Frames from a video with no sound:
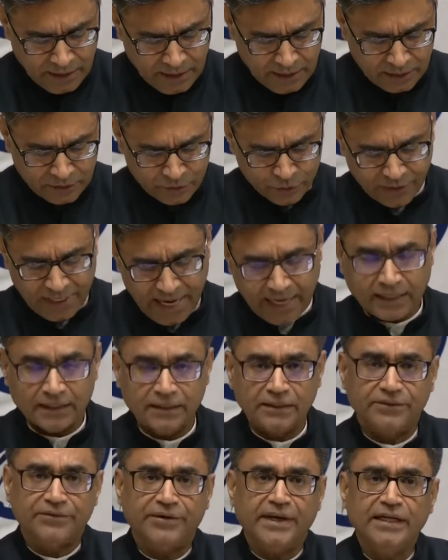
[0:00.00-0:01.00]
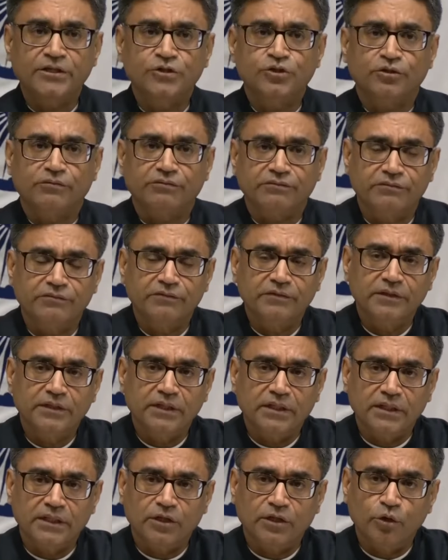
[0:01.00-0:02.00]
to tackle a range
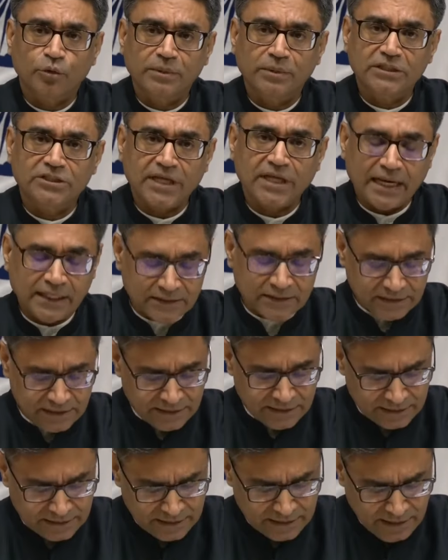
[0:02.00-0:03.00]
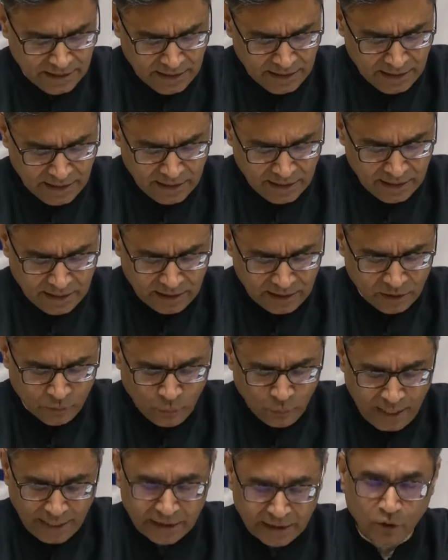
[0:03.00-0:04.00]
of global challenges
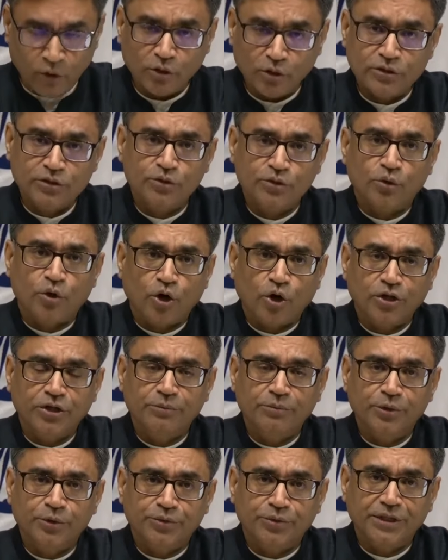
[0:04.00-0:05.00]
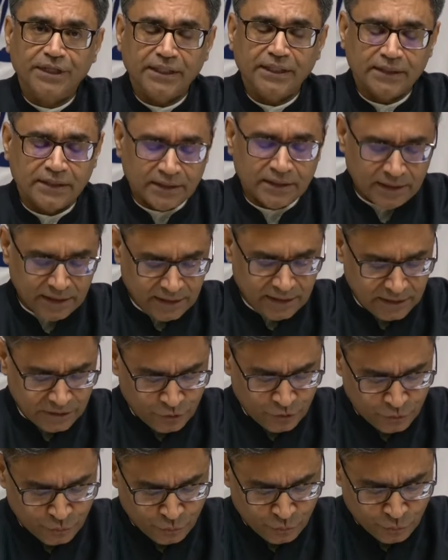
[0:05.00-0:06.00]
while also contributing
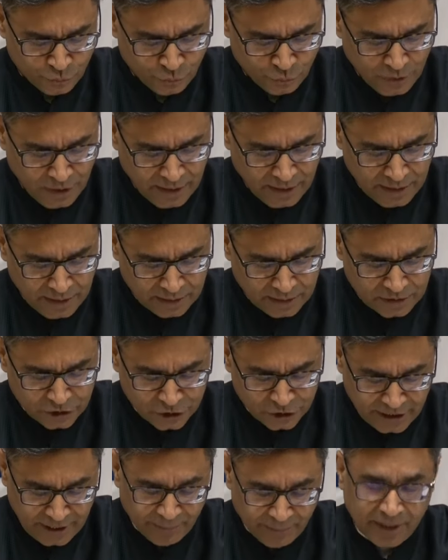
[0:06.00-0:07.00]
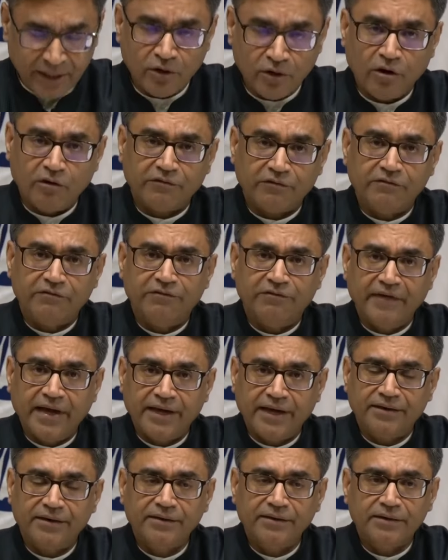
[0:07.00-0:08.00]
to the shaping of a
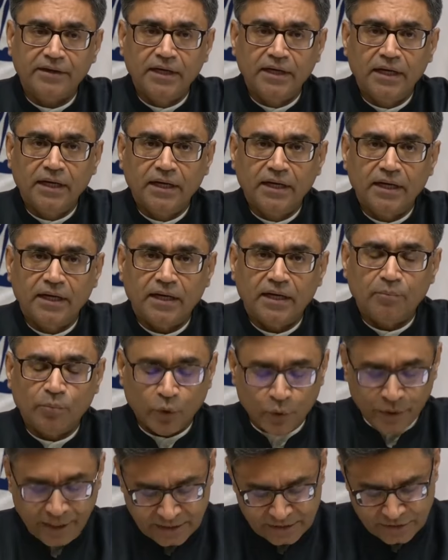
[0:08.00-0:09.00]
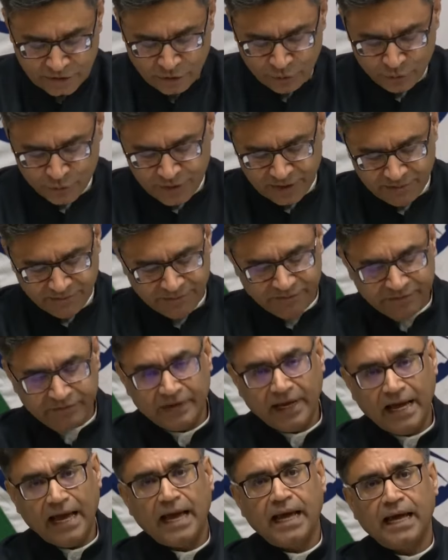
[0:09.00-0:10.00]
fairer, more exclusive
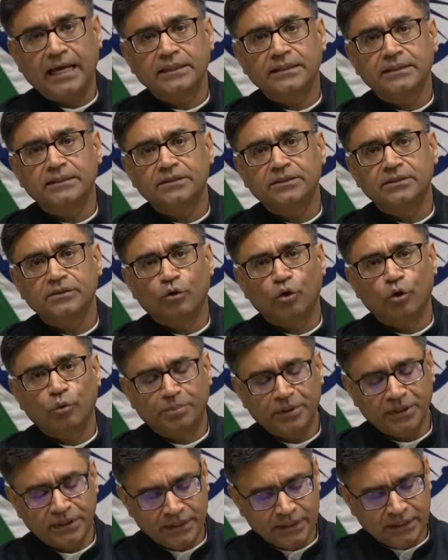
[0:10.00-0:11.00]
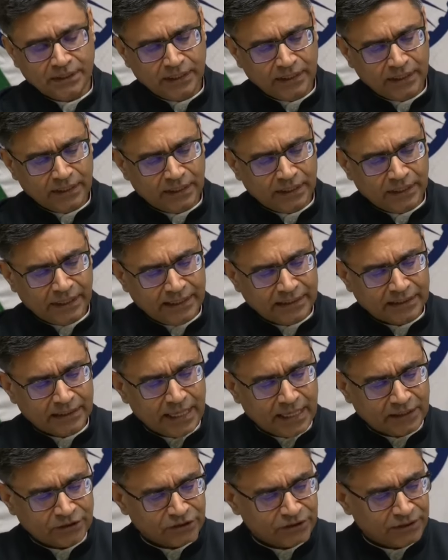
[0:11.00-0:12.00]
and open
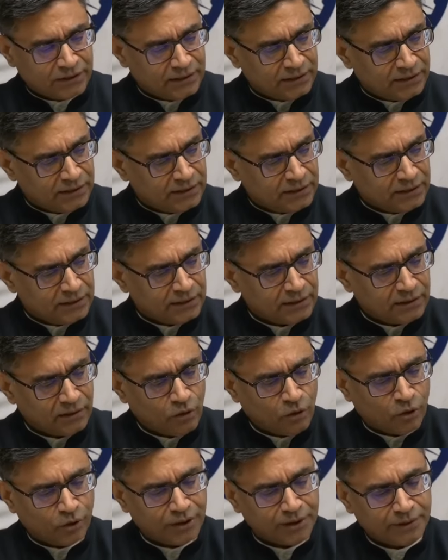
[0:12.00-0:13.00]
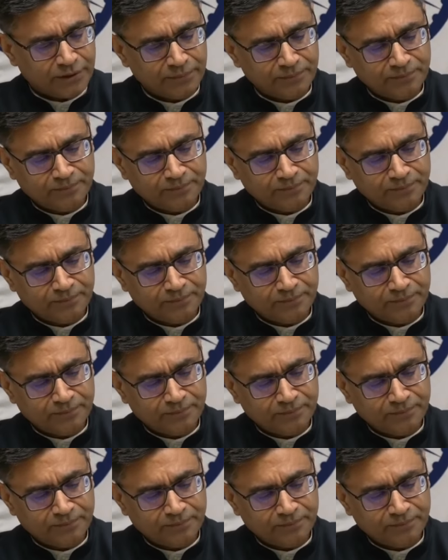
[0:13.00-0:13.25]
international order.